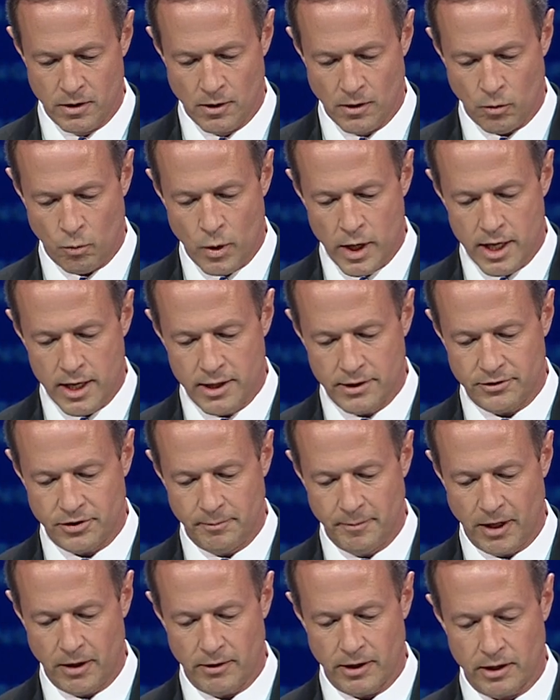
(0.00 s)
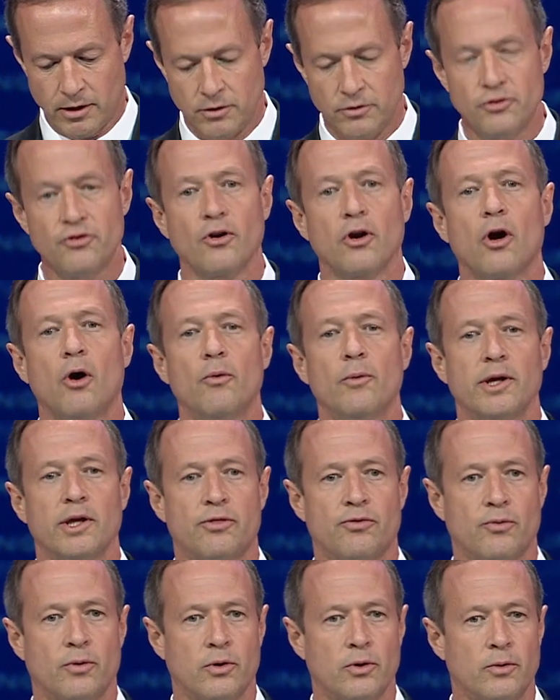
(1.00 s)
we as Americans are going
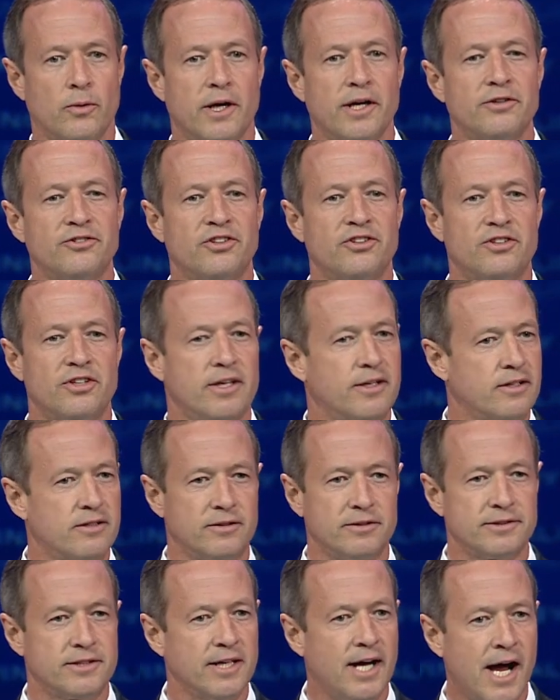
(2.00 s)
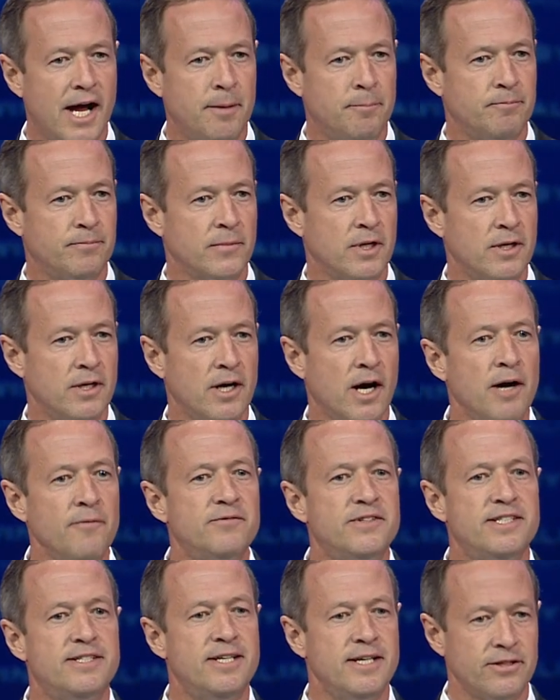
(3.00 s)
through a cynical time
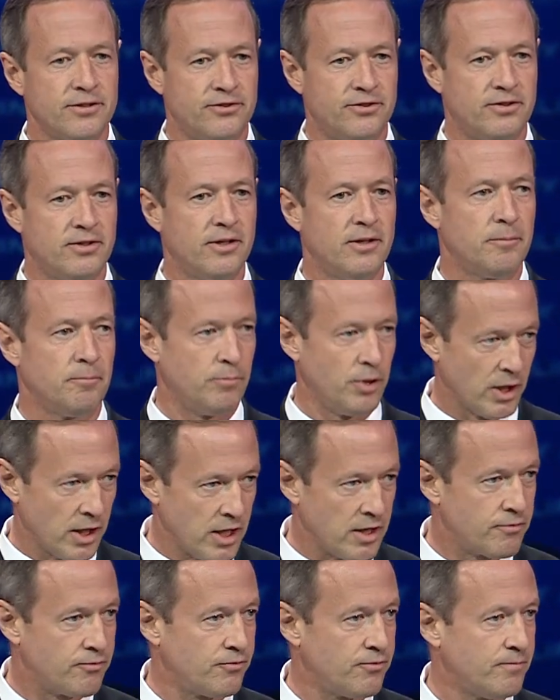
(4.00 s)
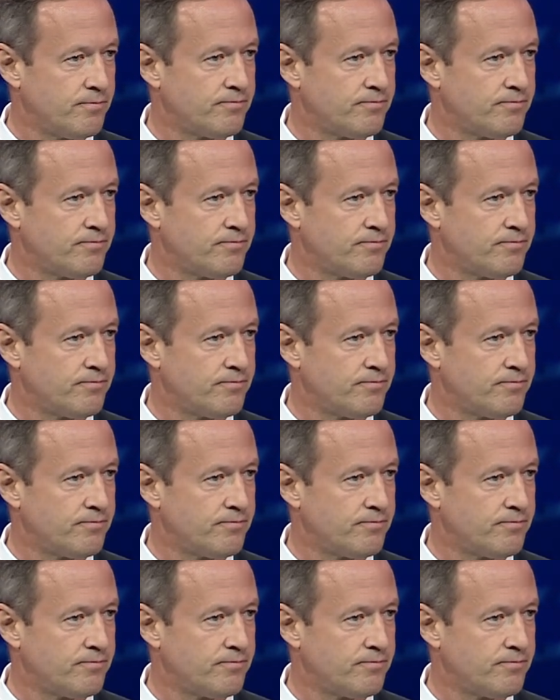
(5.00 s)
of disbelief.